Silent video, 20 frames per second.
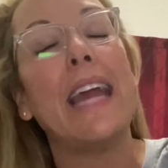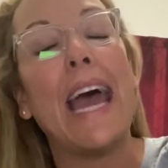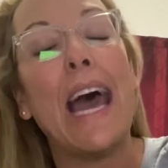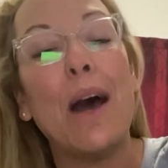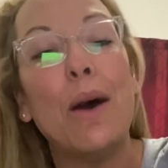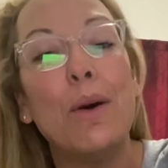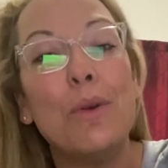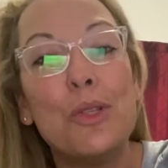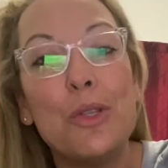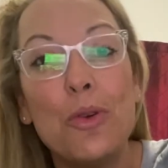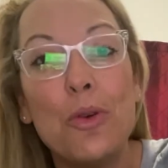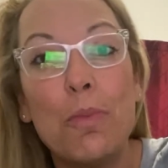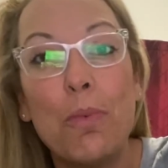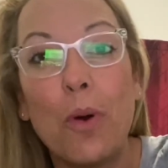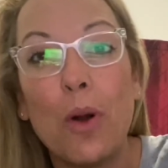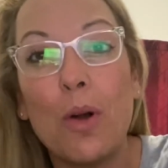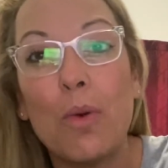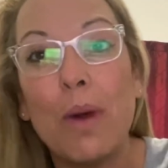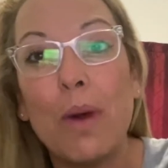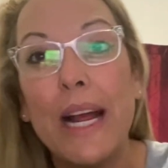out to
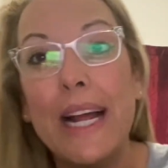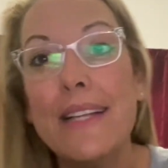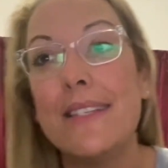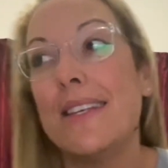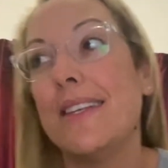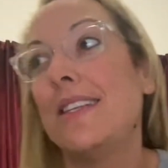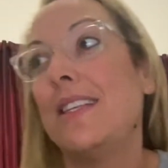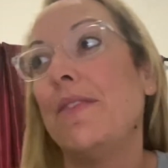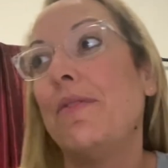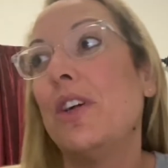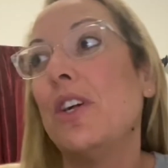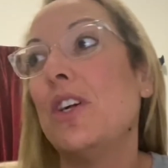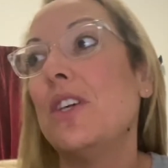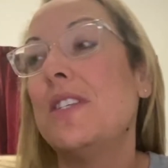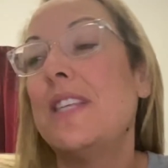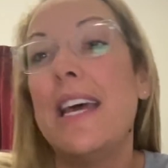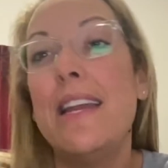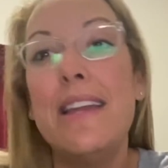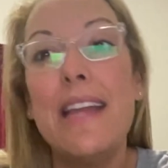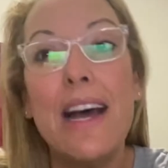Port Aransas. If you're just
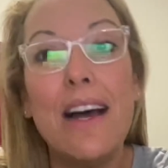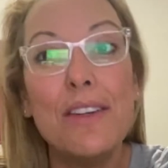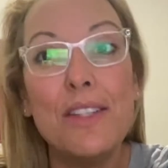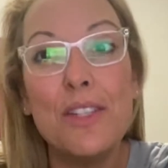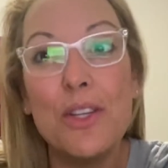heading out